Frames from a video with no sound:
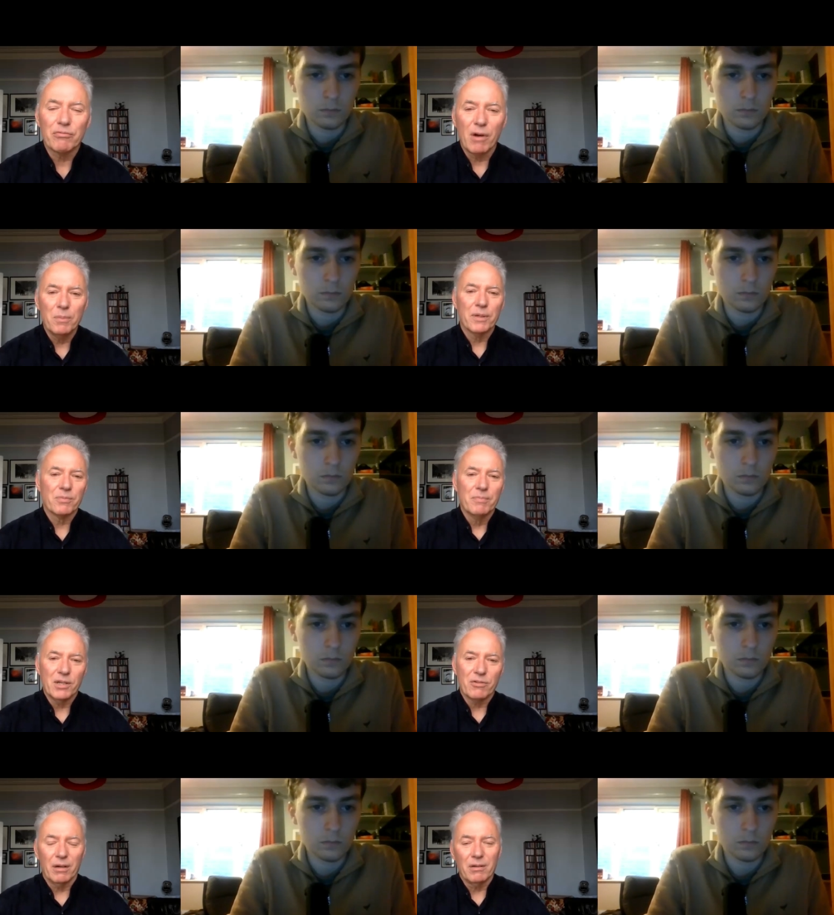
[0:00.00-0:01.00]
Speaker 1: rope has
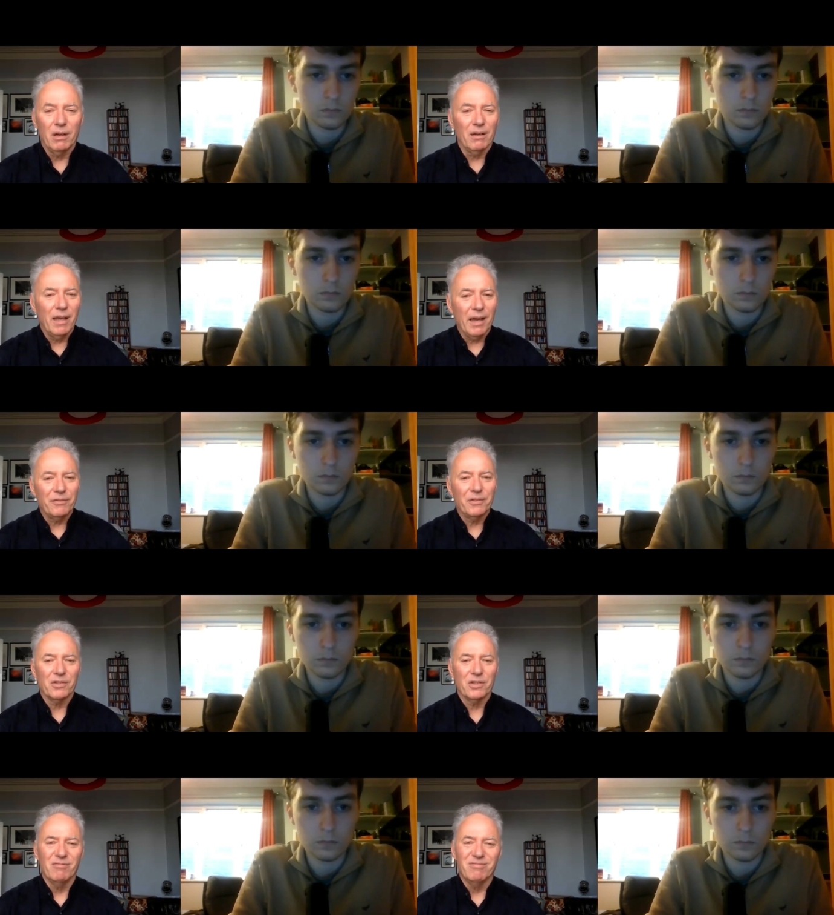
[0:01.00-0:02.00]
Mitro got left?
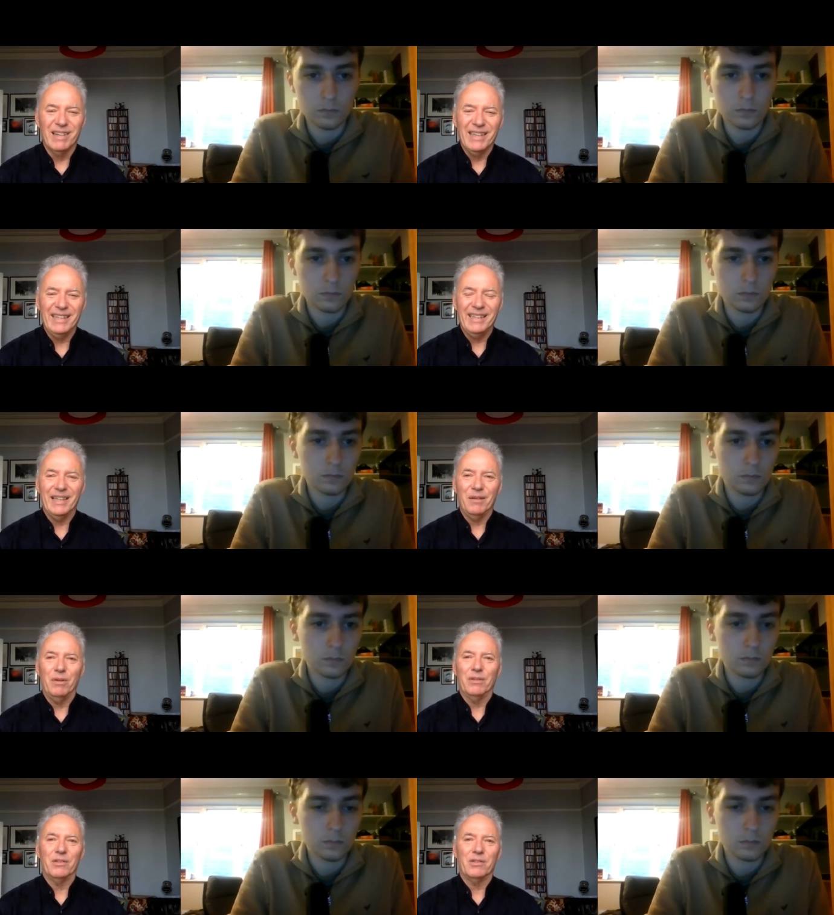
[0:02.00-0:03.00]
Does he really
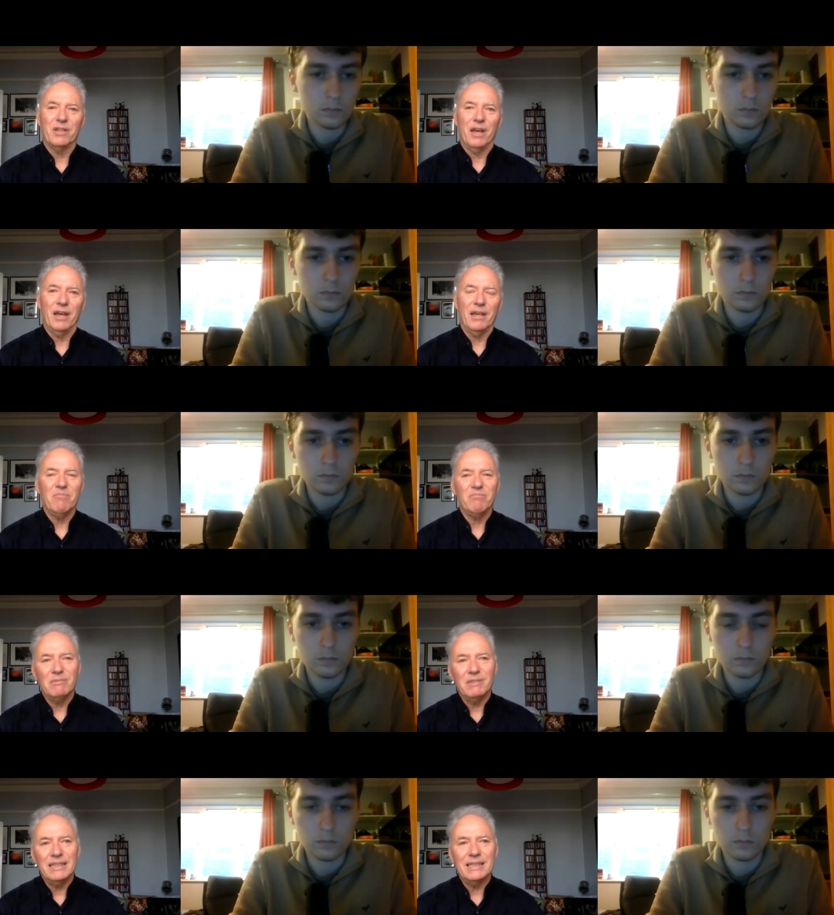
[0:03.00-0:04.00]
want to stay?
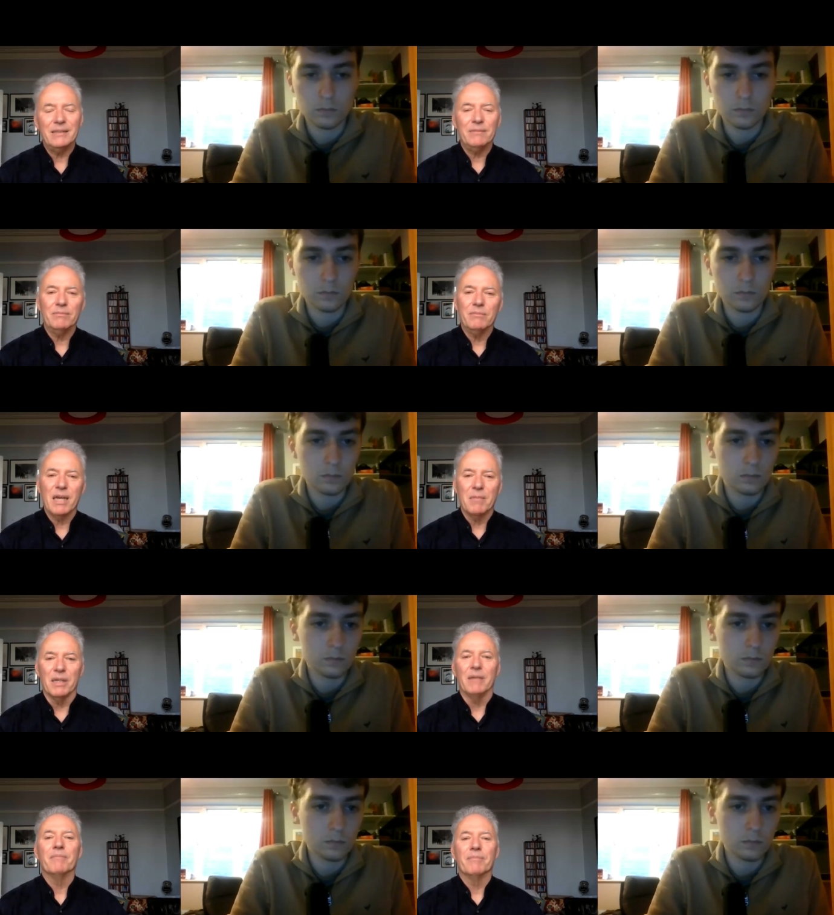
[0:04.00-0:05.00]
Well,
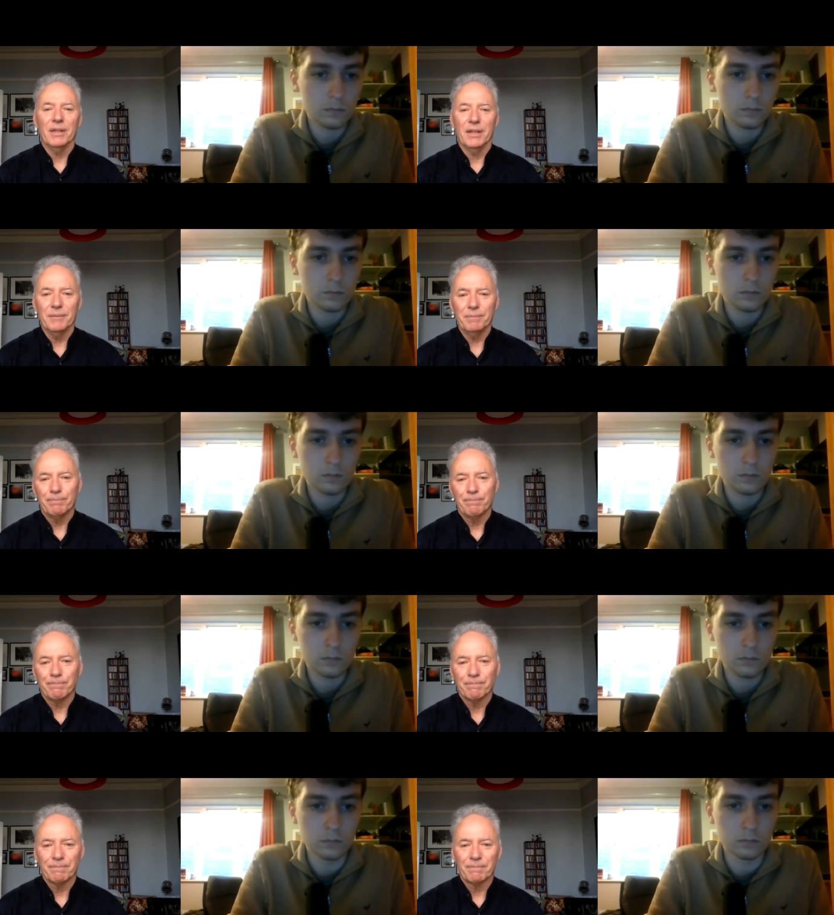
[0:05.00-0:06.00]
maybe. You know.
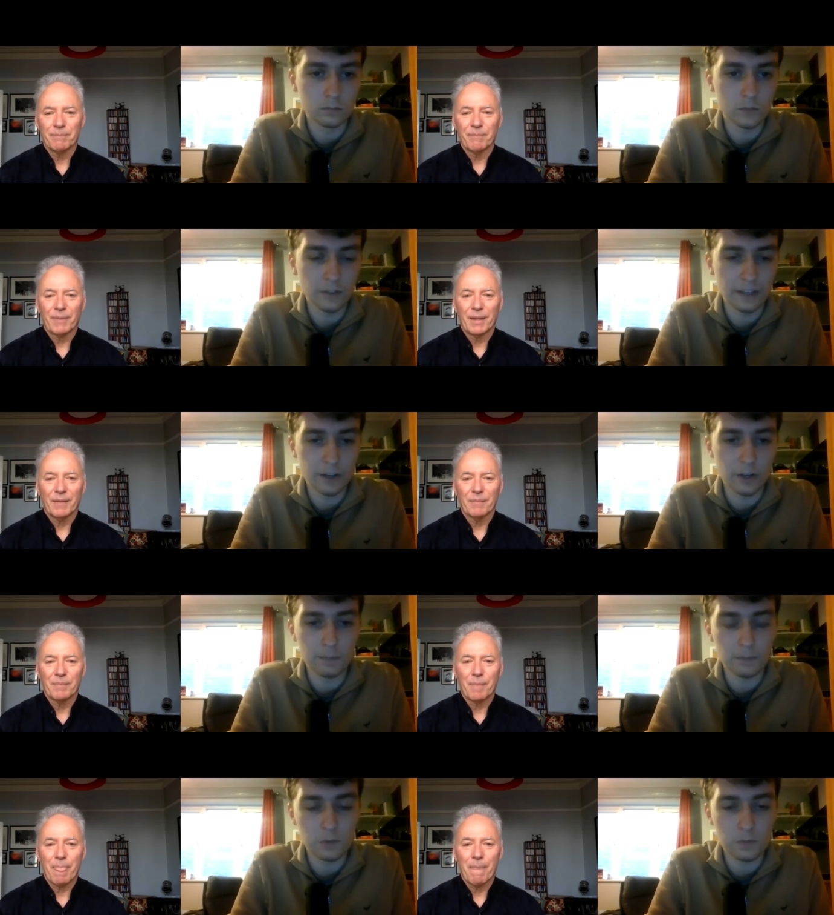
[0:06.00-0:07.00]
Speaker 2: Mm, think it could
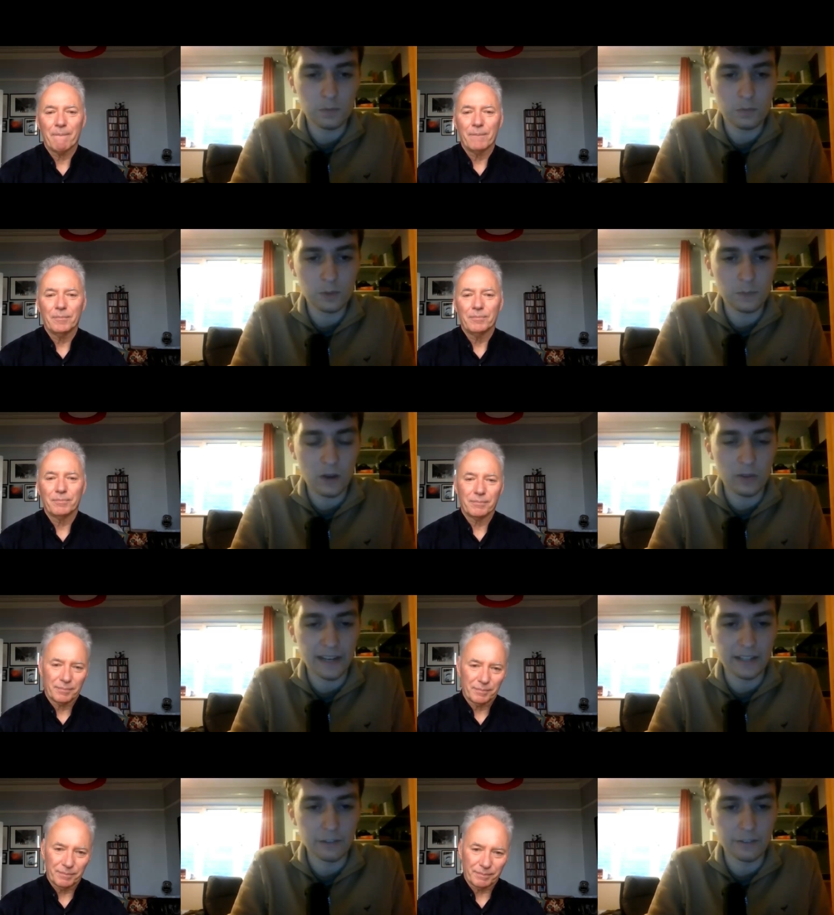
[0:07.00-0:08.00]
spell the
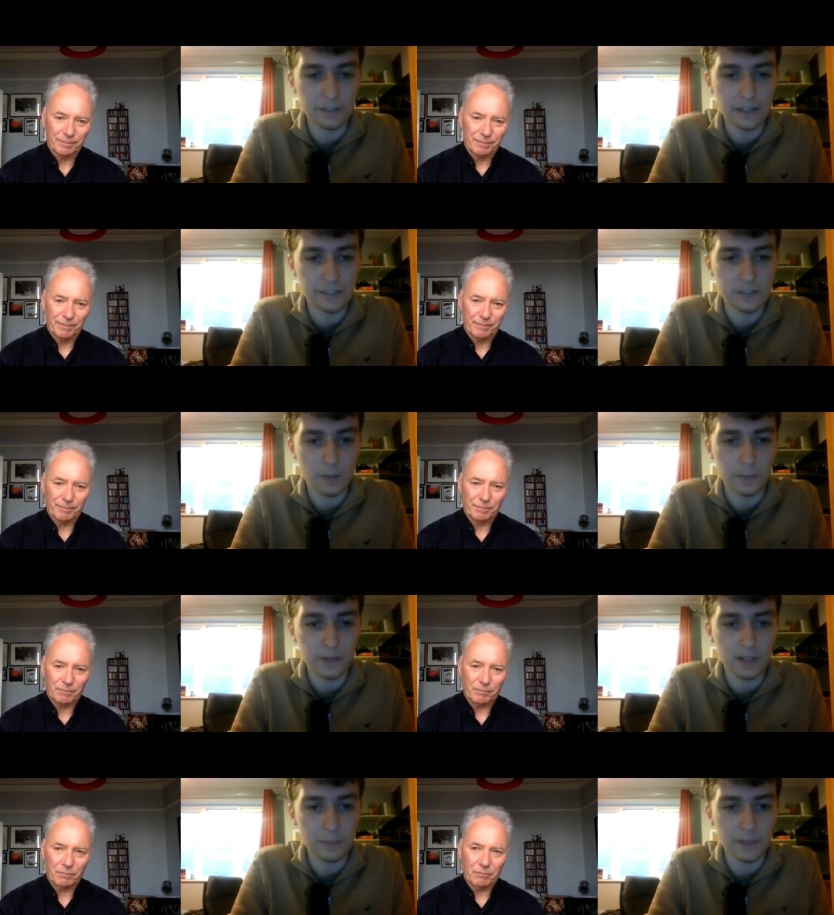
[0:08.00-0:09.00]
end of his time at the
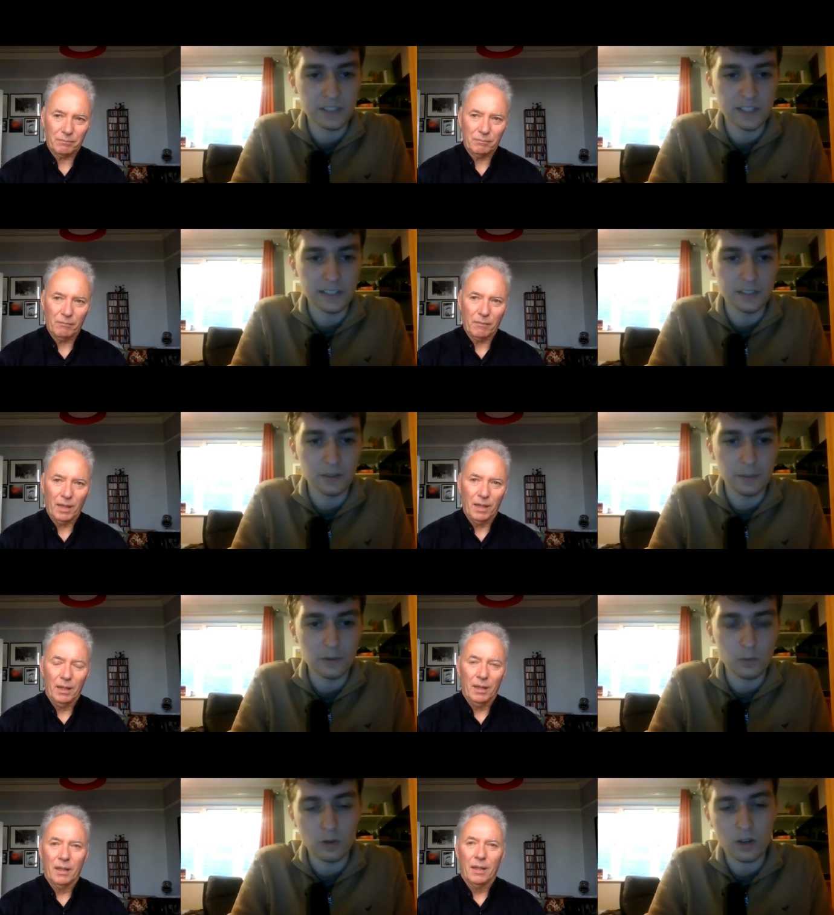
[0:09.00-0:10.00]
club this season? I
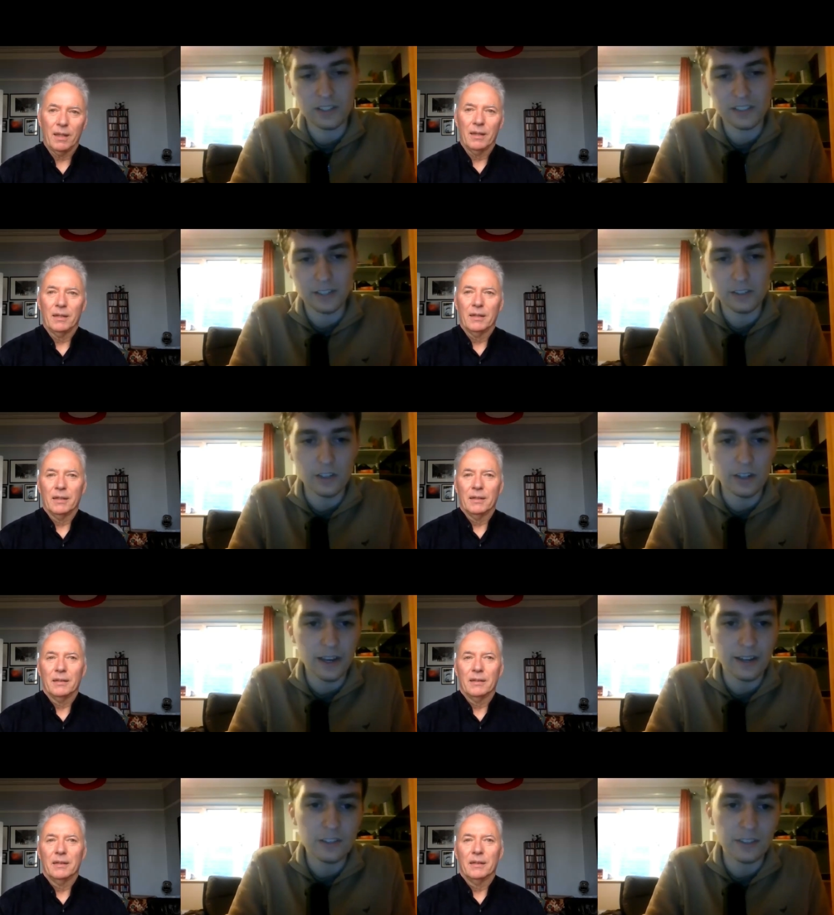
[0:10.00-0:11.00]
mean, what kind of sense do you
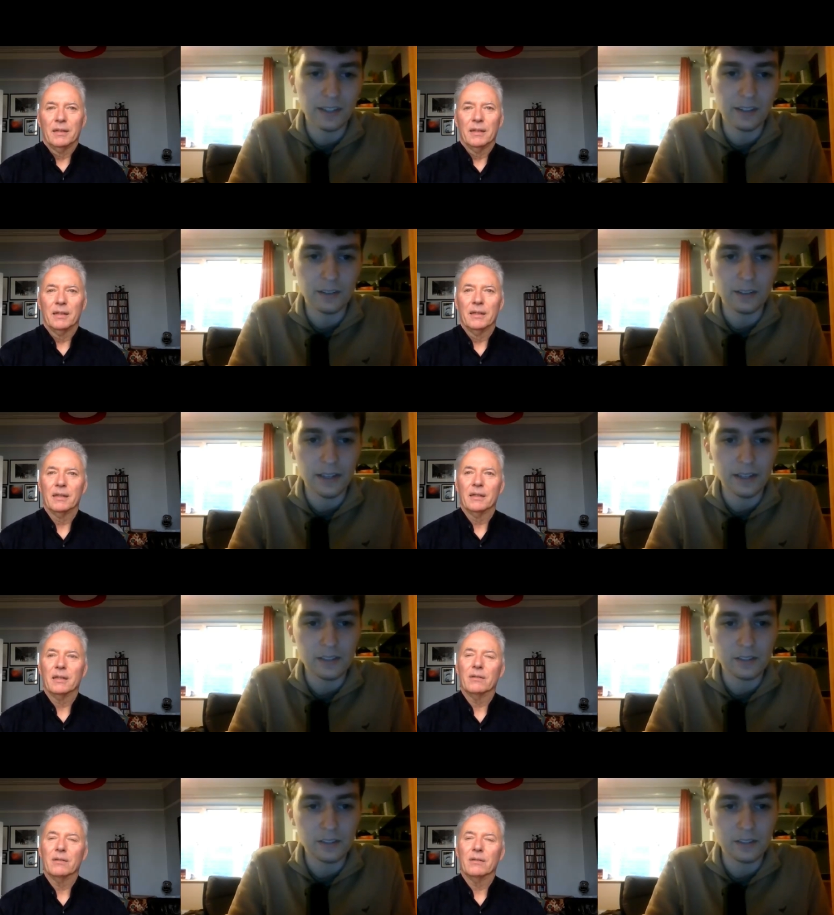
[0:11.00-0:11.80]
get? Do you think it is